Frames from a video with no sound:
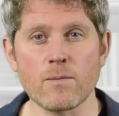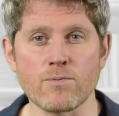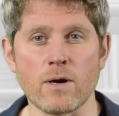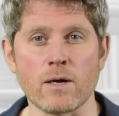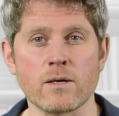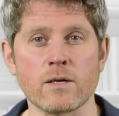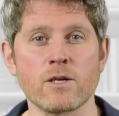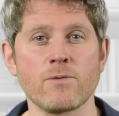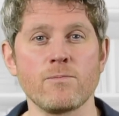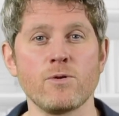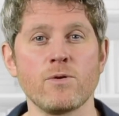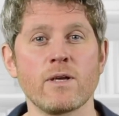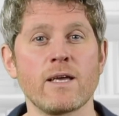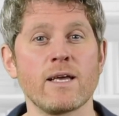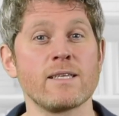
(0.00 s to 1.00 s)
product
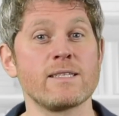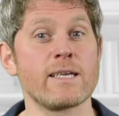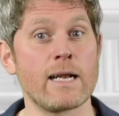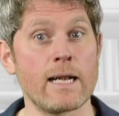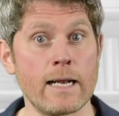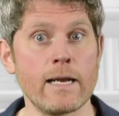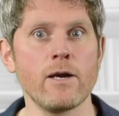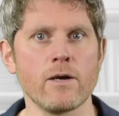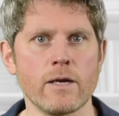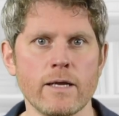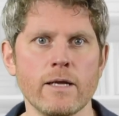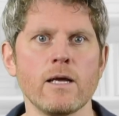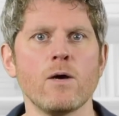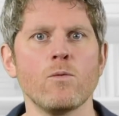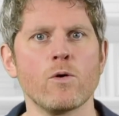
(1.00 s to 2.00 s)
communicates
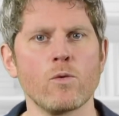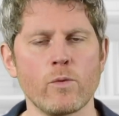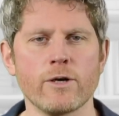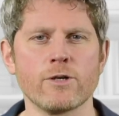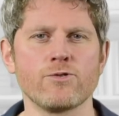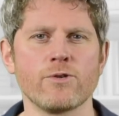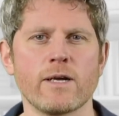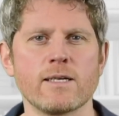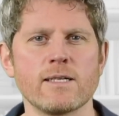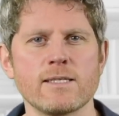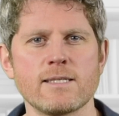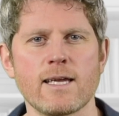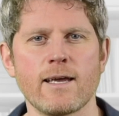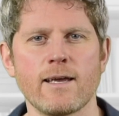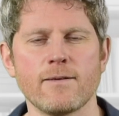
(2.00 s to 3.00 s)
clearly what we are trying to
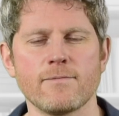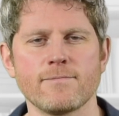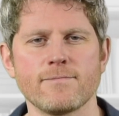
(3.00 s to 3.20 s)
say.